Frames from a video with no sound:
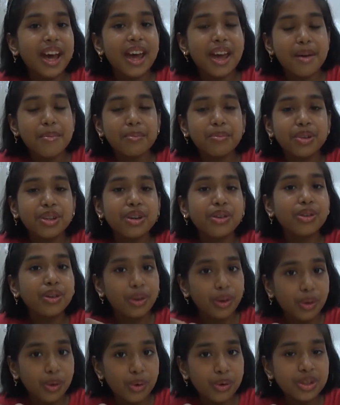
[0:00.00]
embryo
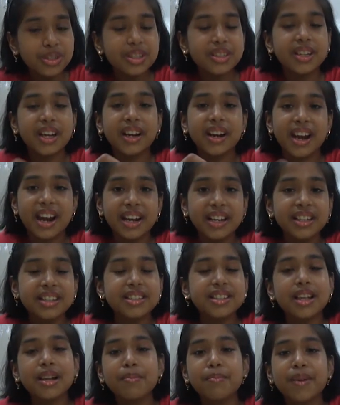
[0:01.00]
grows, the
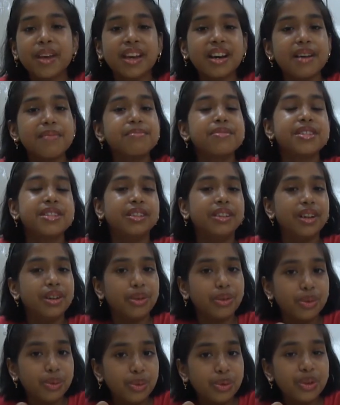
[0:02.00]
radicule becomes the
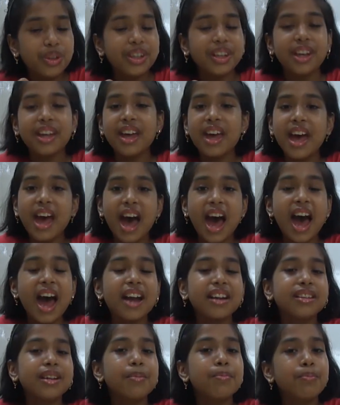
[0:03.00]
root
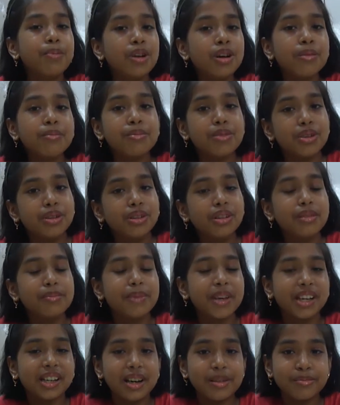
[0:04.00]
and the plumule
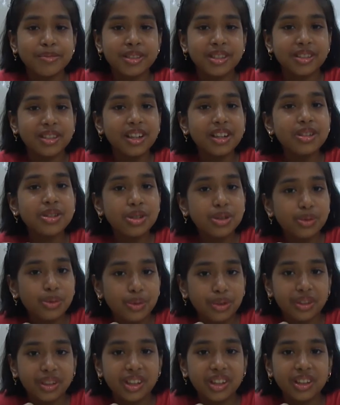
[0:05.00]
becomes the
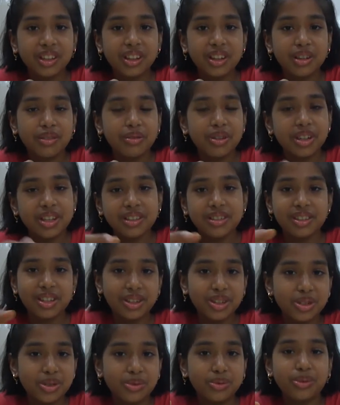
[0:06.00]
shoot. What is
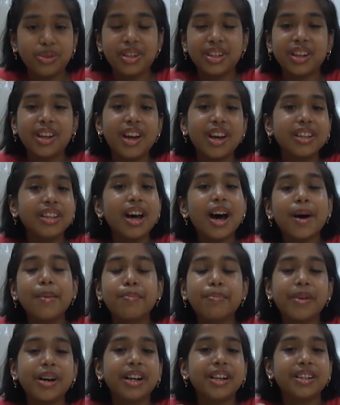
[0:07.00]
the shoot? The
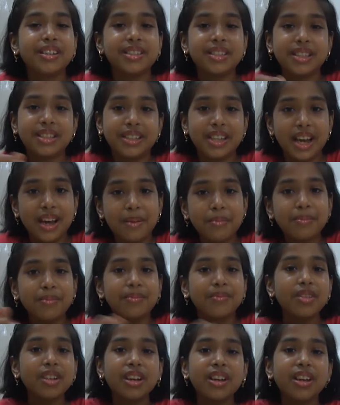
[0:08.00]
upper stem
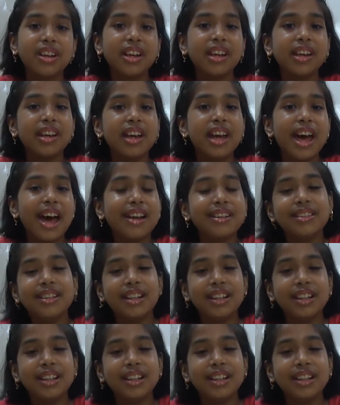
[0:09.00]
and the